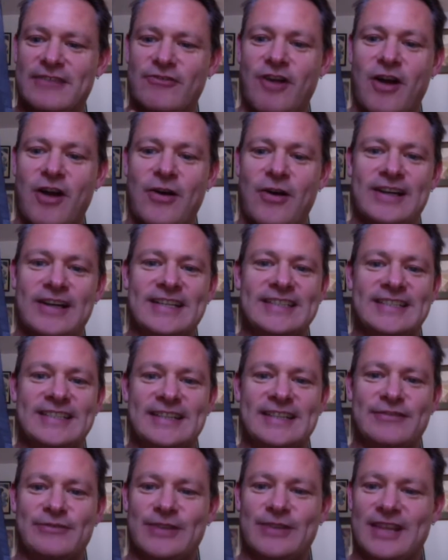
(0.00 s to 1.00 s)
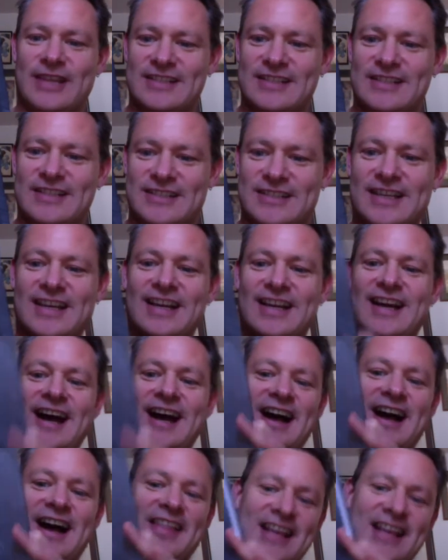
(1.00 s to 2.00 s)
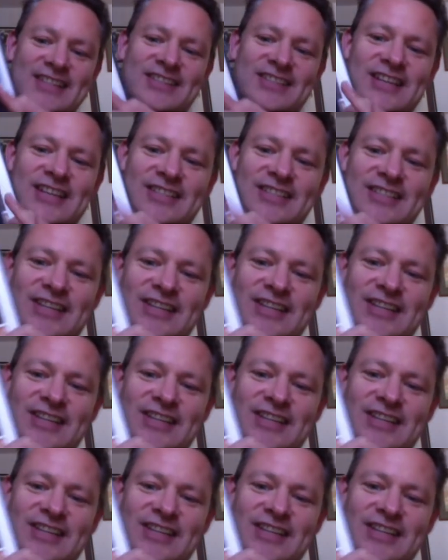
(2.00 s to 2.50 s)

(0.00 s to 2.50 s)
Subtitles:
Rower, he did with us. And that's a